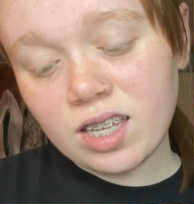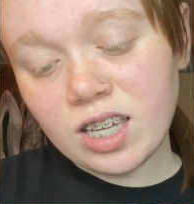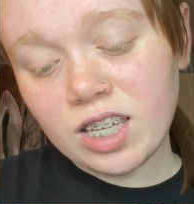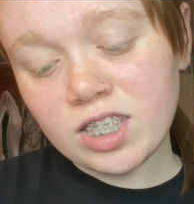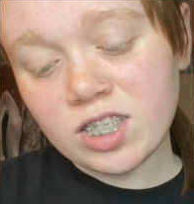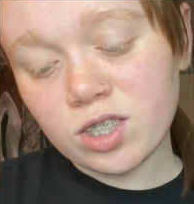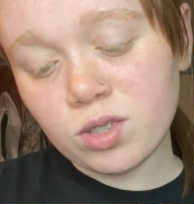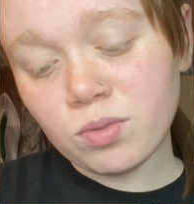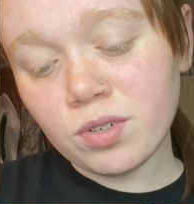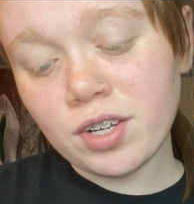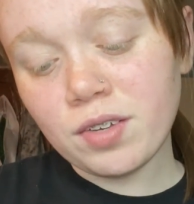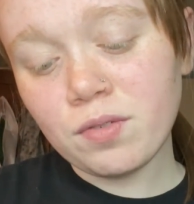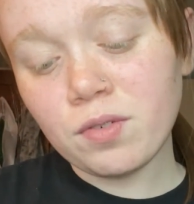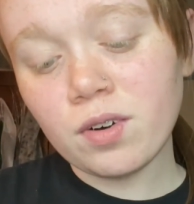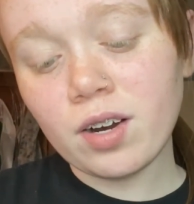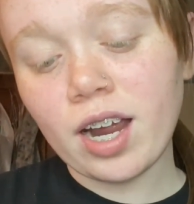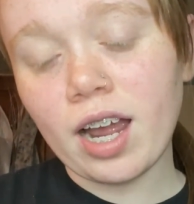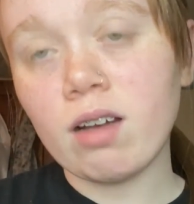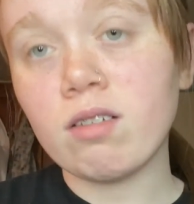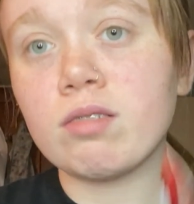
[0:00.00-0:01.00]
it's a
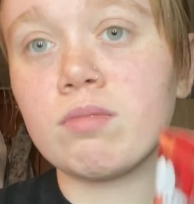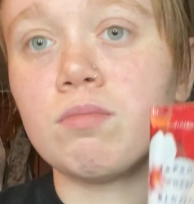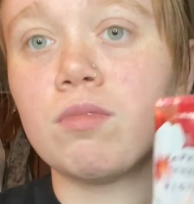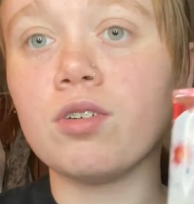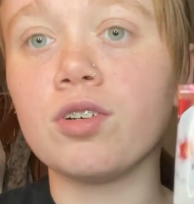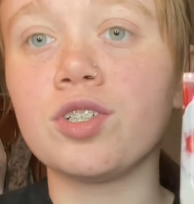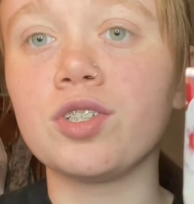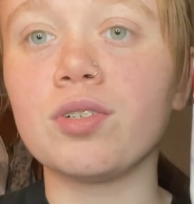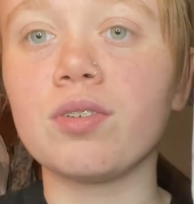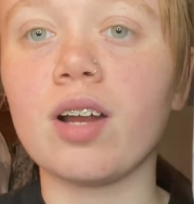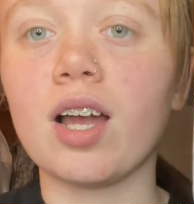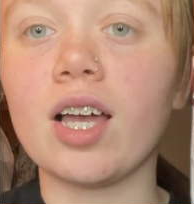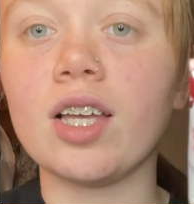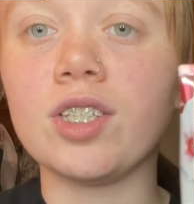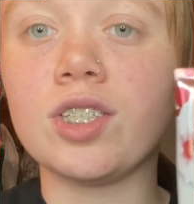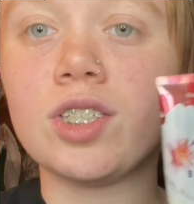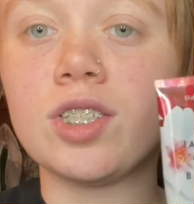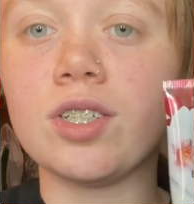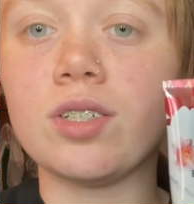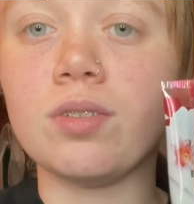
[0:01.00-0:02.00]
24 hour
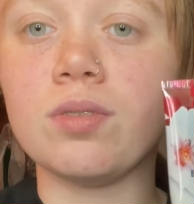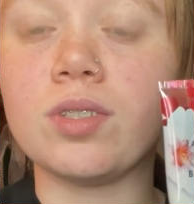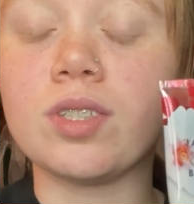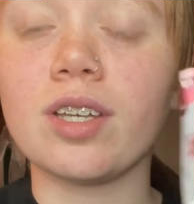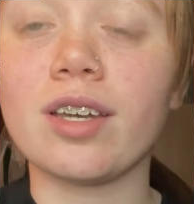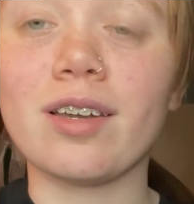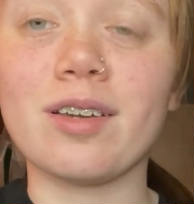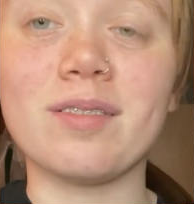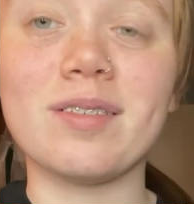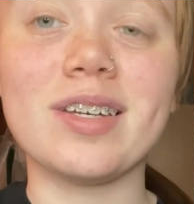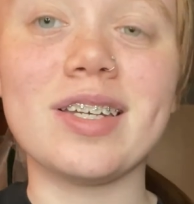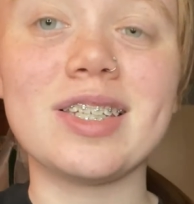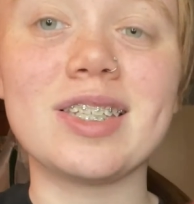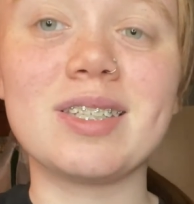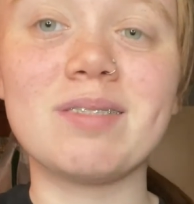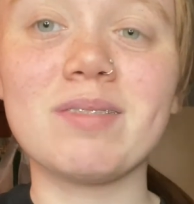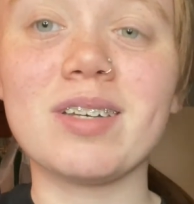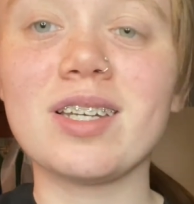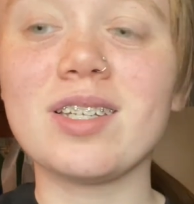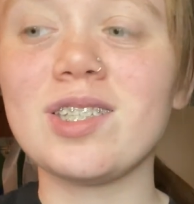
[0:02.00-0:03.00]
moisturized too, so it
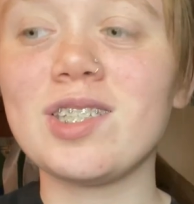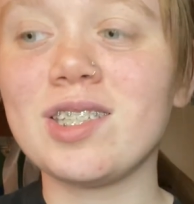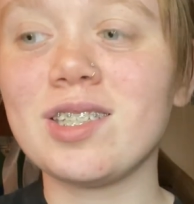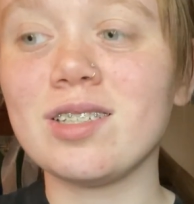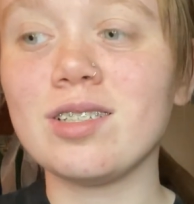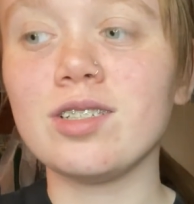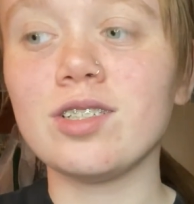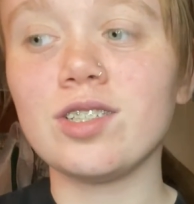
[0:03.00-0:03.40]
smells